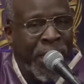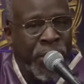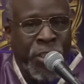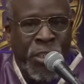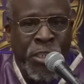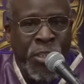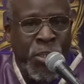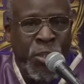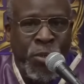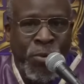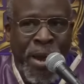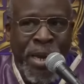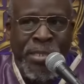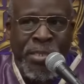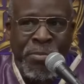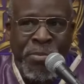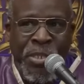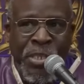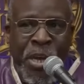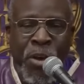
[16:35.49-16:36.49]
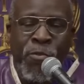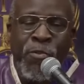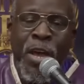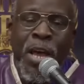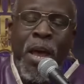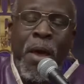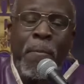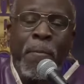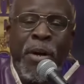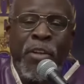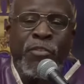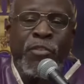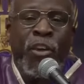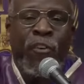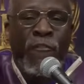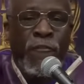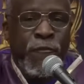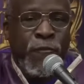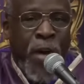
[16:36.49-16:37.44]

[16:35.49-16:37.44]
Not Jesus Christ himself, but the